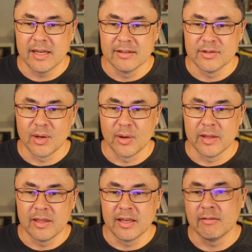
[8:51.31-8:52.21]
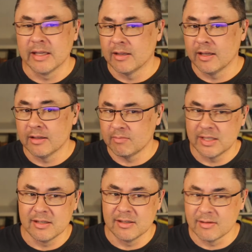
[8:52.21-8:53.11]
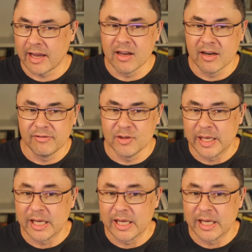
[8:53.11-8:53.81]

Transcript: So I think this is to me,